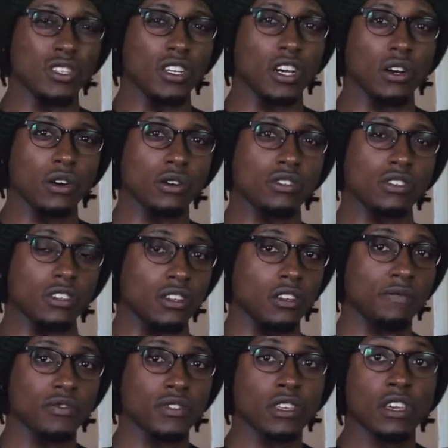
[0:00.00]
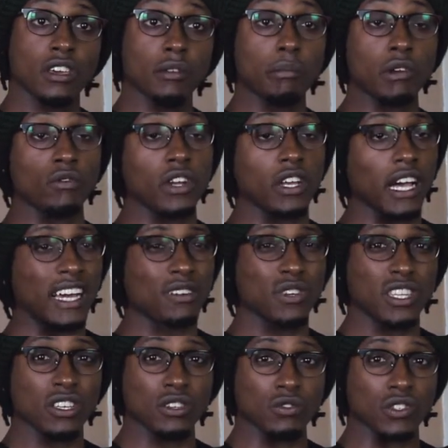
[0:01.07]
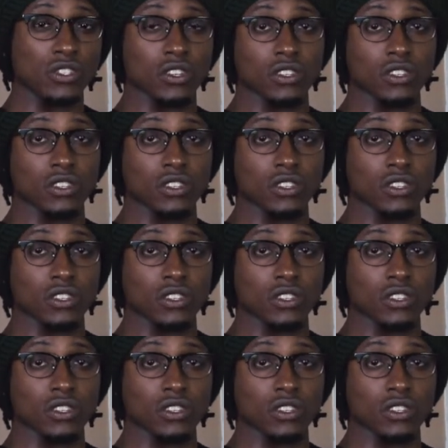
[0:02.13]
studios and had really good